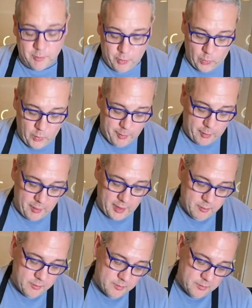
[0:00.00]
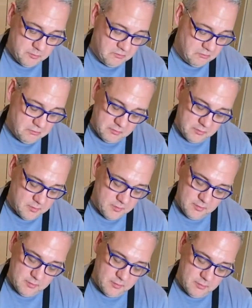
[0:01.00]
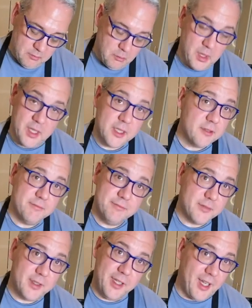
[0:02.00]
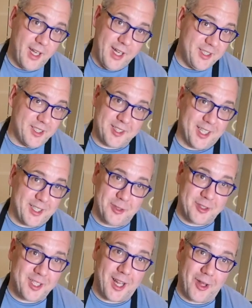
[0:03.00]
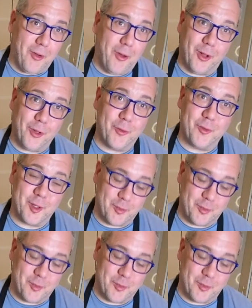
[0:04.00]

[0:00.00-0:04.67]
put whipped cream. Me, I just like Nutella all over the